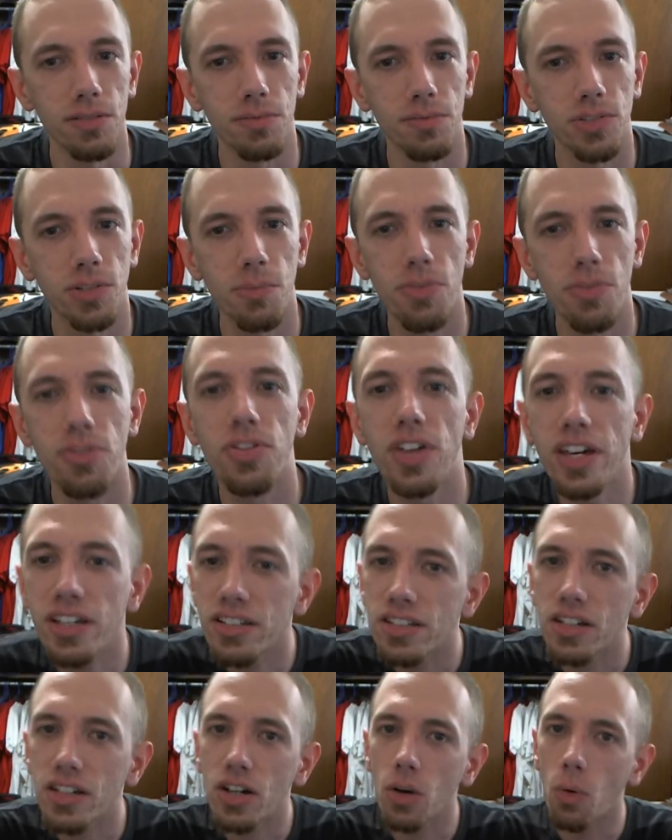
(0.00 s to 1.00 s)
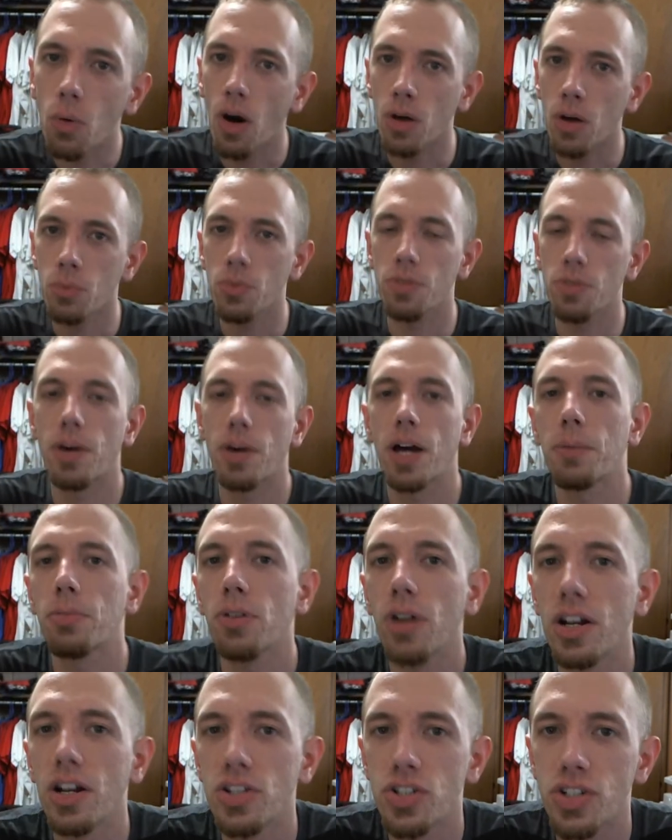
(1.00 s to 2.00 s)
some things that go on with
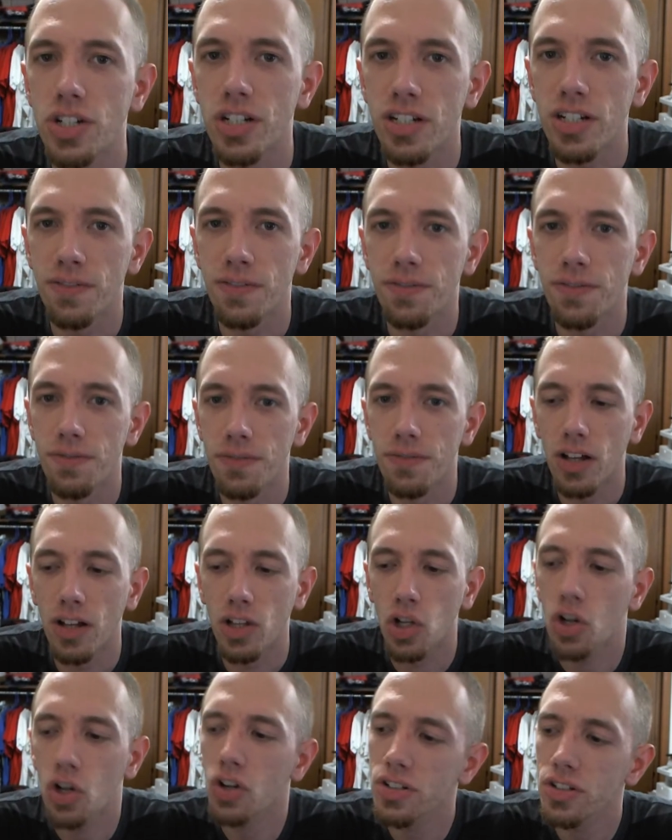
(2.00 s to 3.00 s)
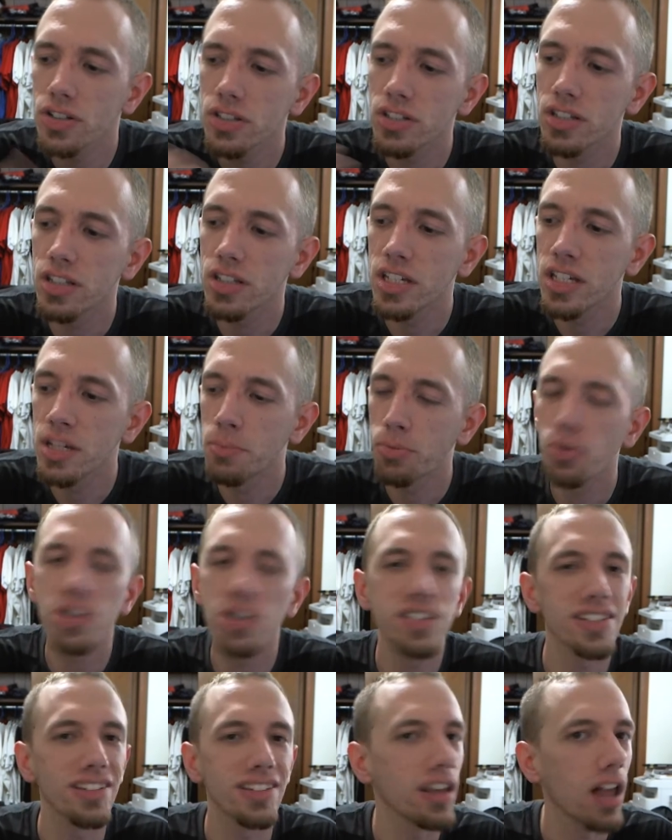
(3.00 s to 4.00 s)
Piper as she learns the
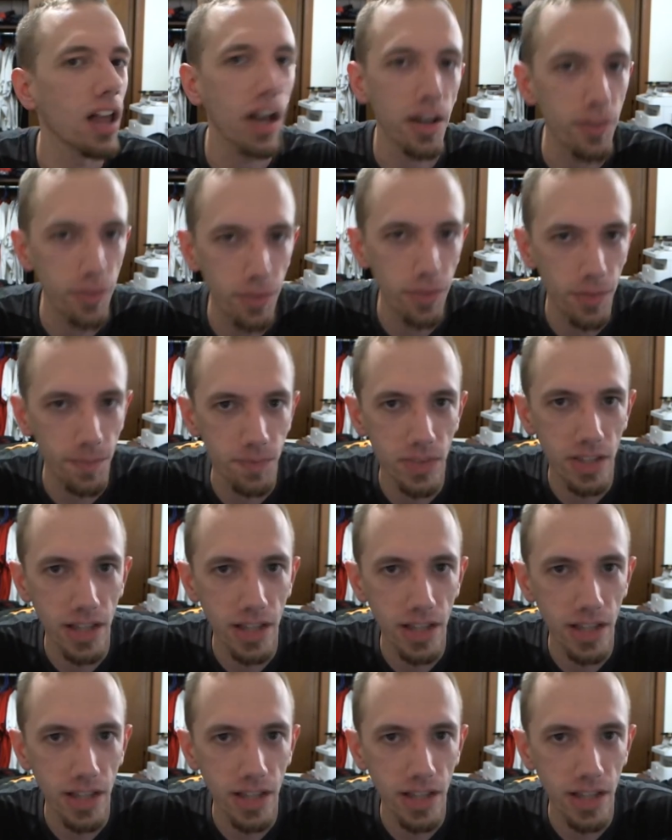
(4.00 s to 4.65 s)
prison life.